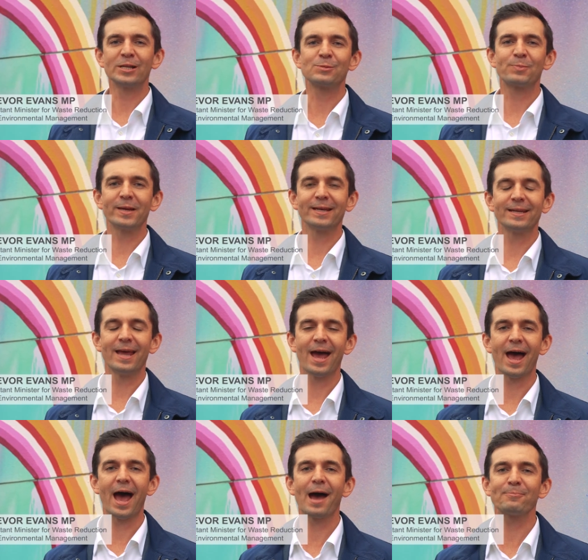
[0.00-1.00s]
it's been
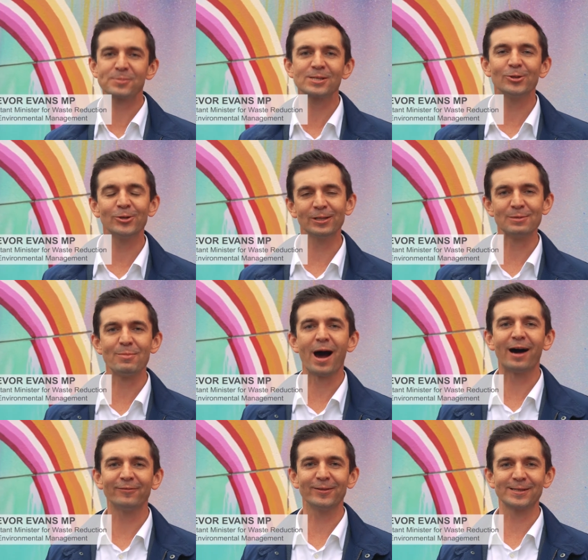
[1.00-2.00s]
absolutely
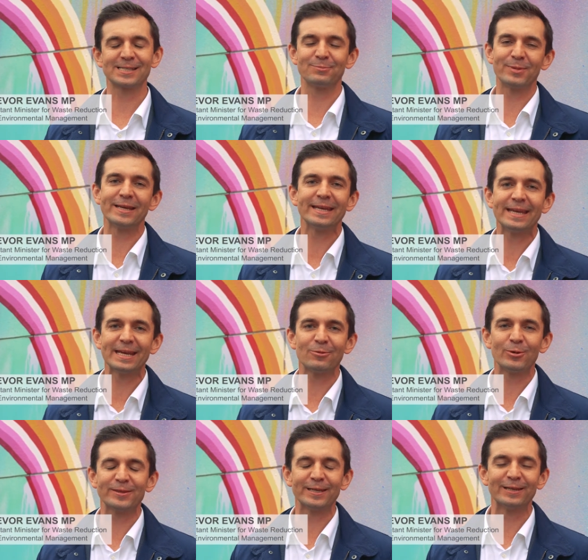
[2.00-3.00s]
marvellous to be
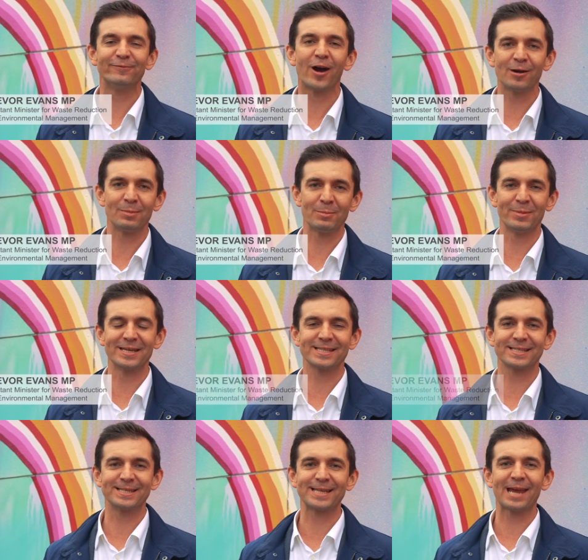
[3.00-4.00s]
here with the Environment
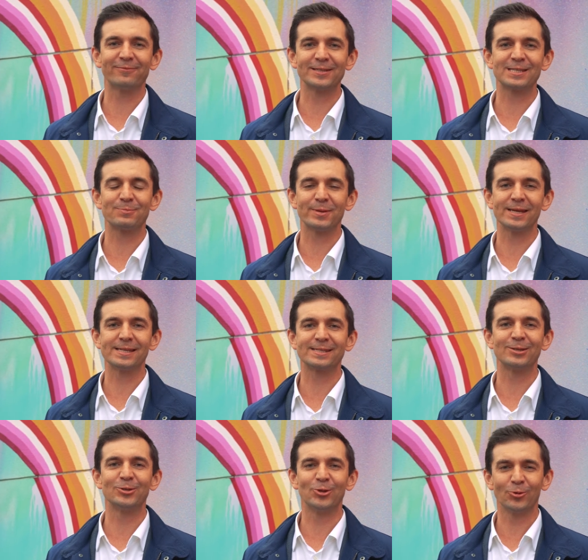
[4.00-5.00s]
Minister David
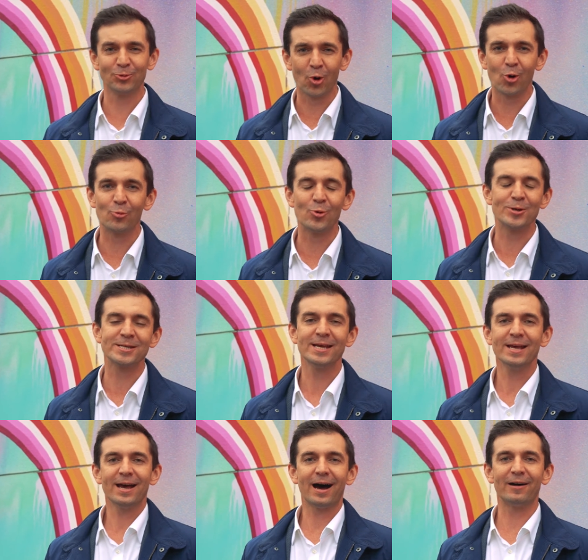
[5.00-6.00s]
Spears in Norwood,
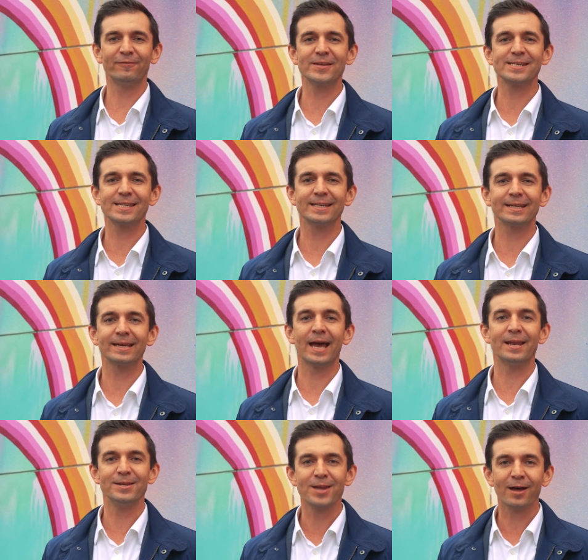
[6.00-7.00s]
visiting
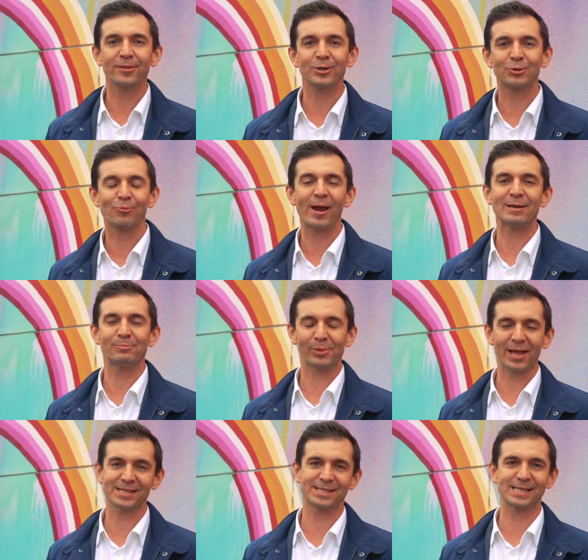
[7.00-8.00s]
another great
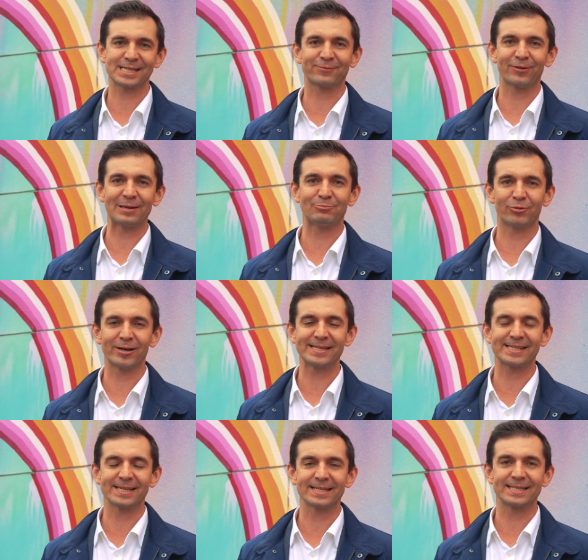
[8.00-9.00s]
plastics-free
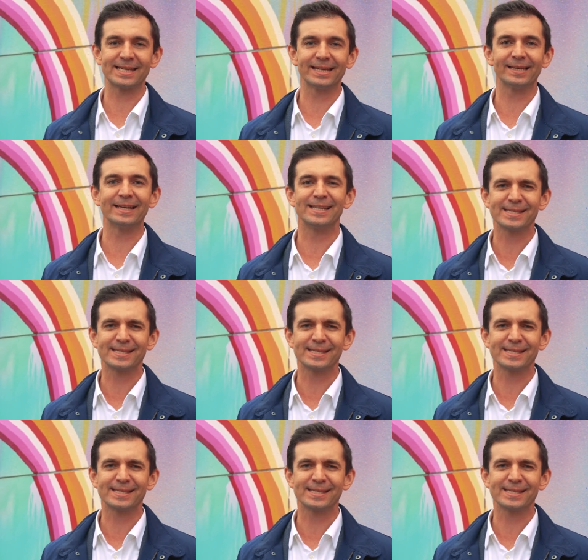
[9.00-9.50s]
precinct here in